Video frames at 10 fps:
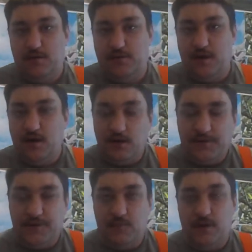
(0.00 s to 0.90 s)
They are
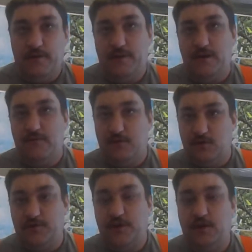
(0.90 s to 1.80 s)
somewhere in their
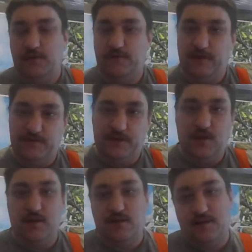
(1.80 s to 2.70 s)
40s,
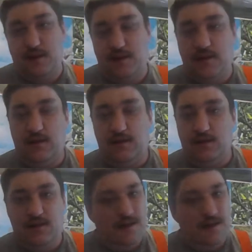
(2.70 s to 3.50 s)
50s and 60s.